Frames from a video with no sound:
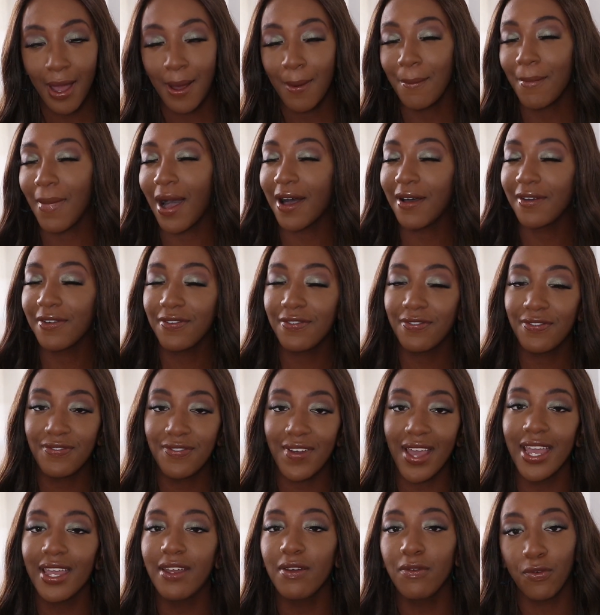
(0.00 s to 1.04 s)
my
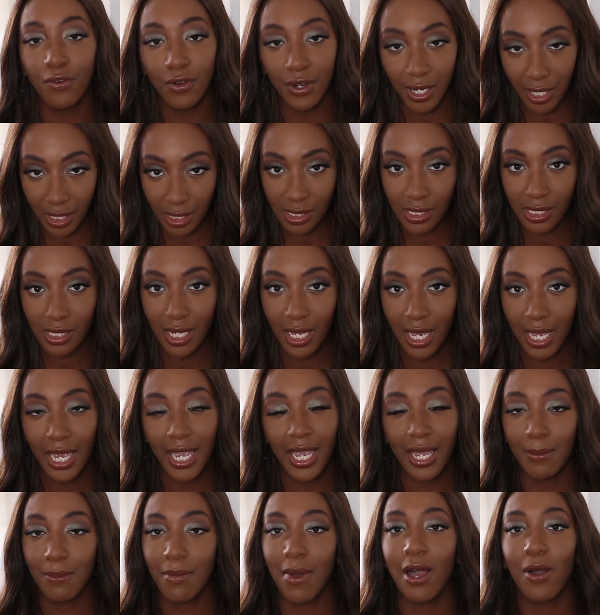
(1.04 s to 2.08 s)
favorite
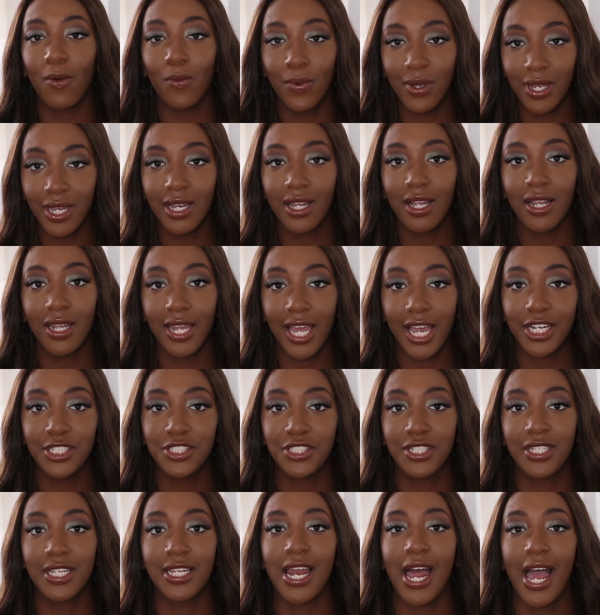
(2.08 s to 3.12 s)
in my wig
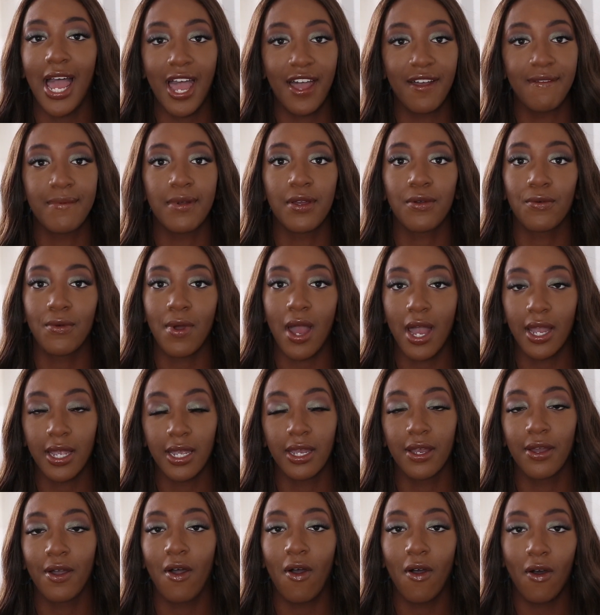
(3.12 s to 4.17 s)
collection that I have been
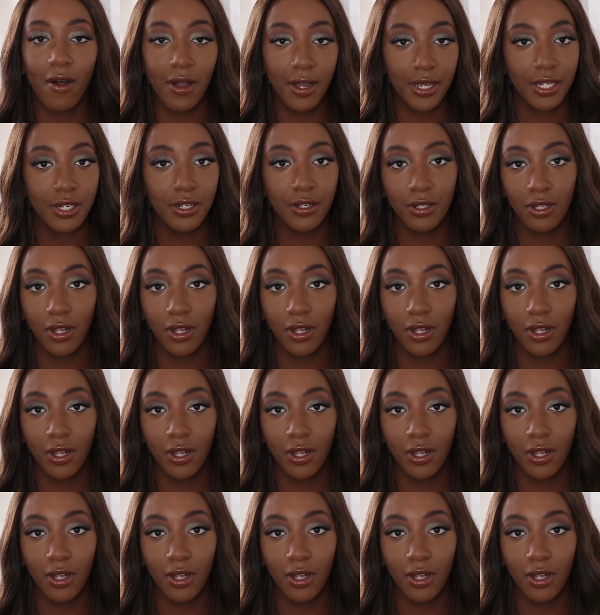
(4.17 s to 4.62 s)
rocking all year